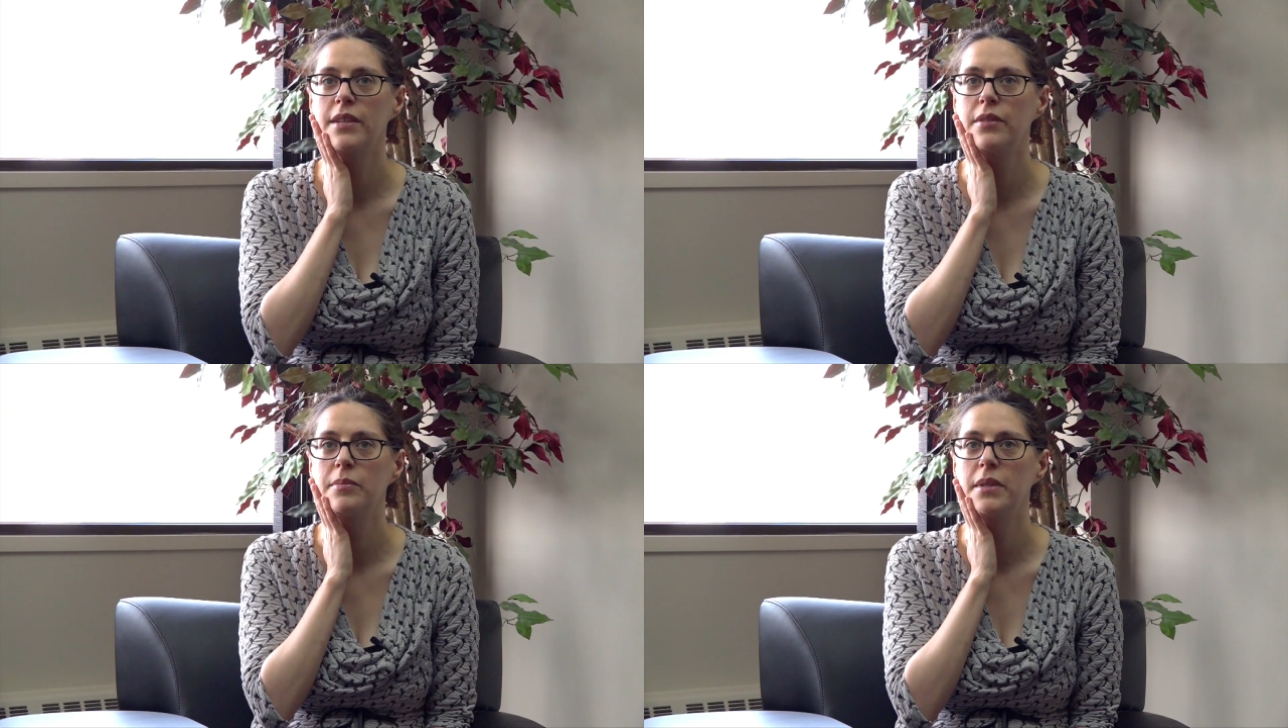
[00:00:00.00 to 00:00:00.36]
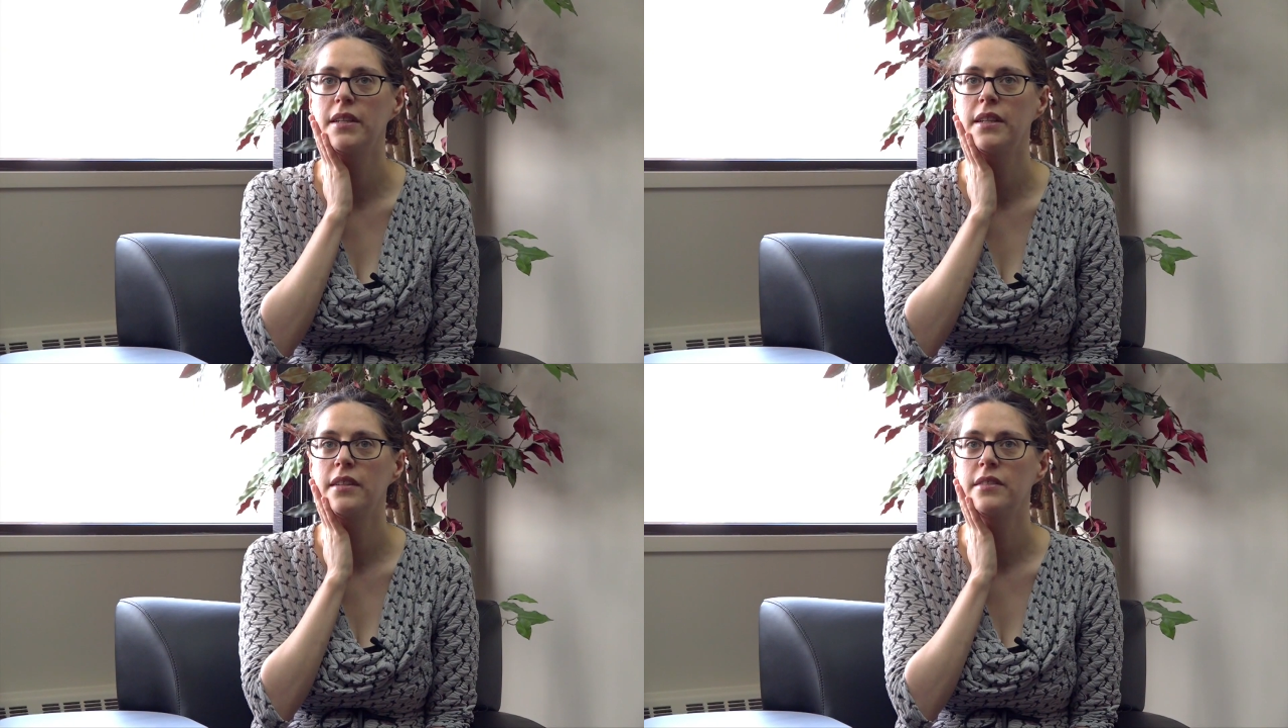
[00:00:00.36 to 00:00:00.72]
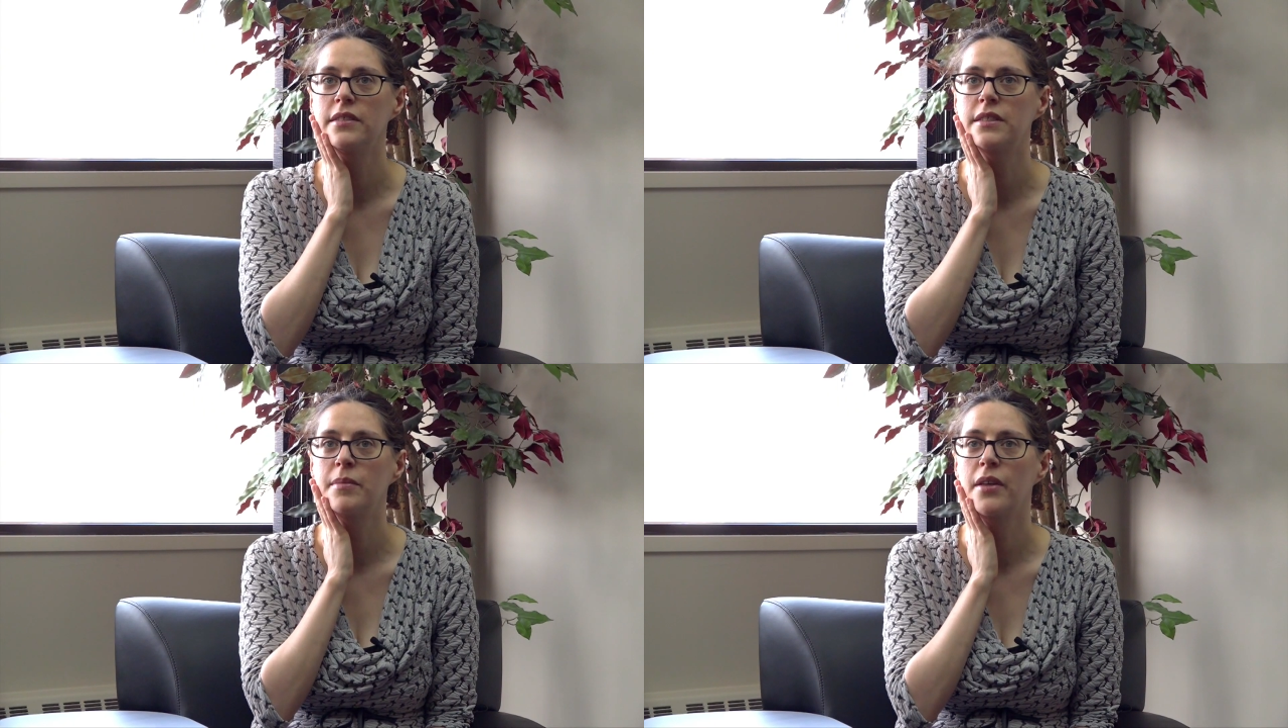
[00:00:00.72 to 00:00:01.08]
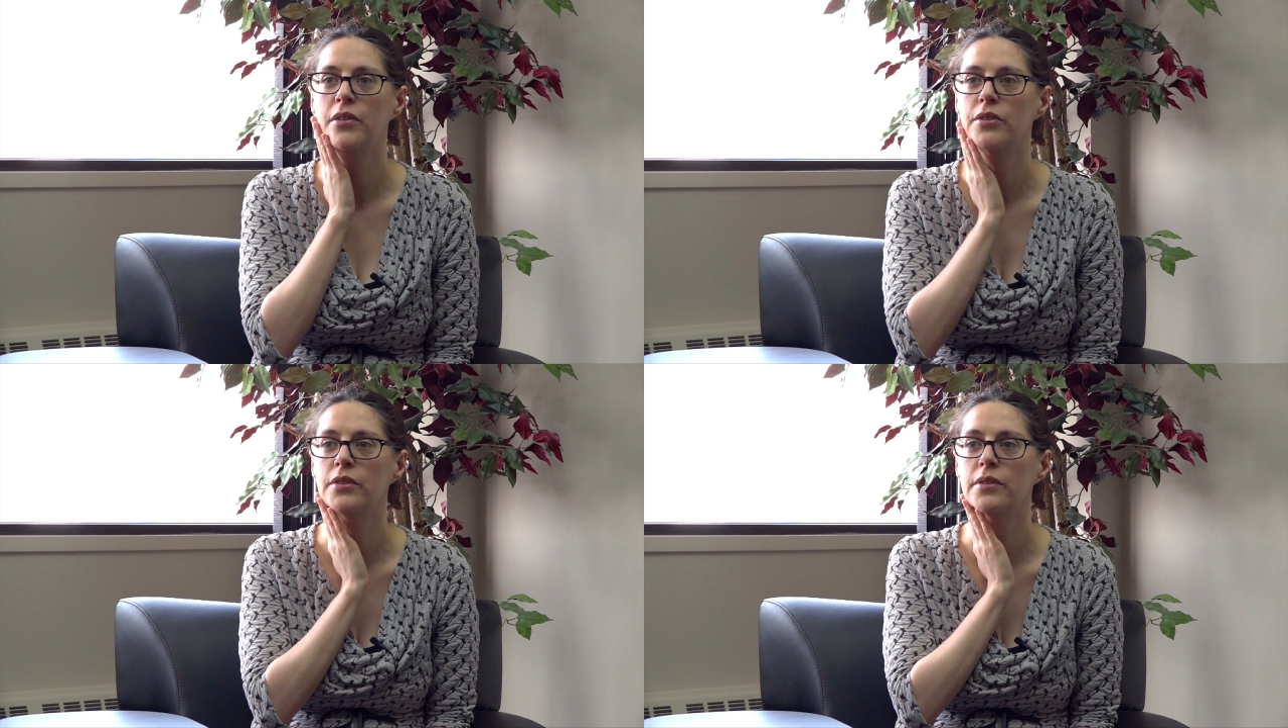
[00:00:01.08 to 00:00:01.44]
Even meeting some
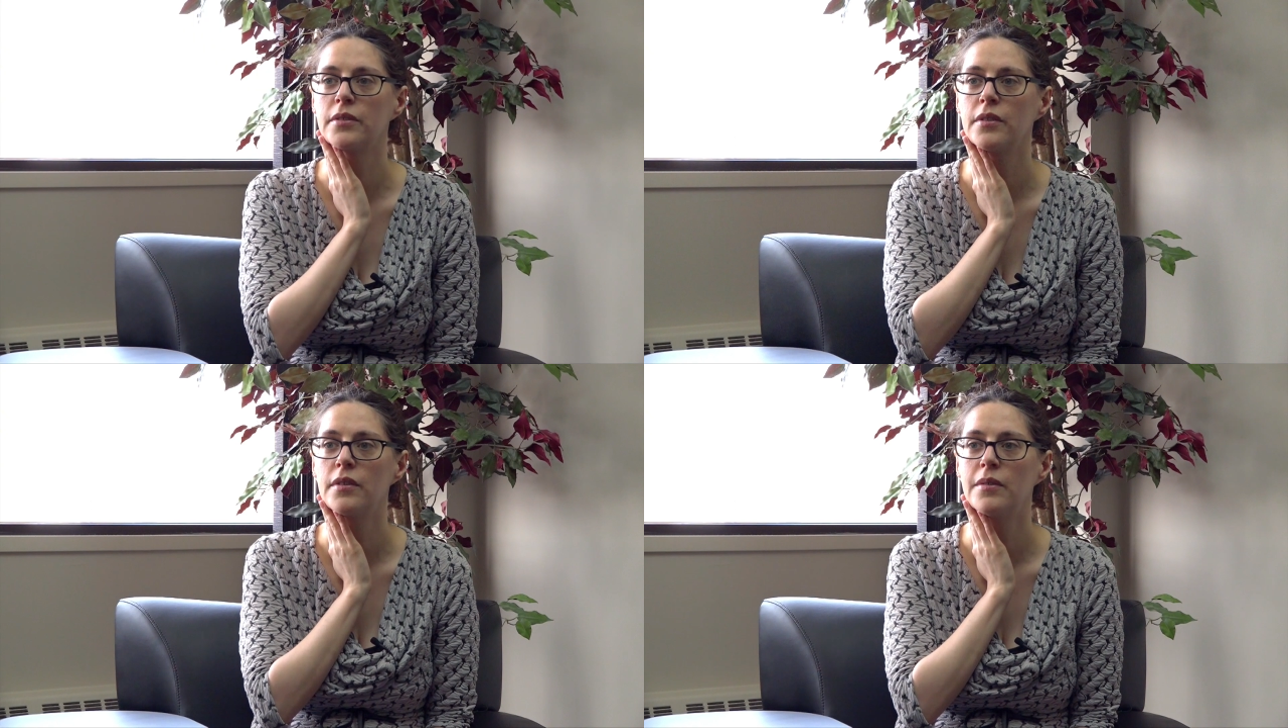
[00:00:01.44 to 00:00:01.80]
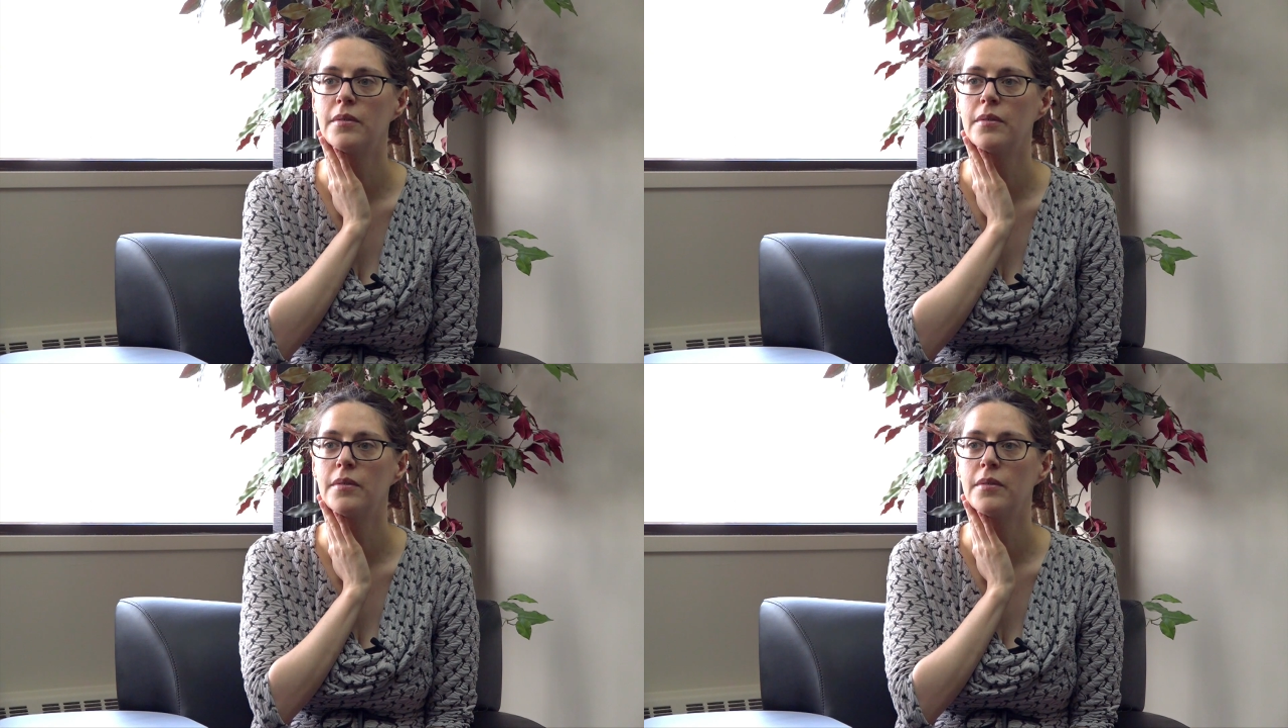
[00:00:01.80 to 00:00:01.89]
other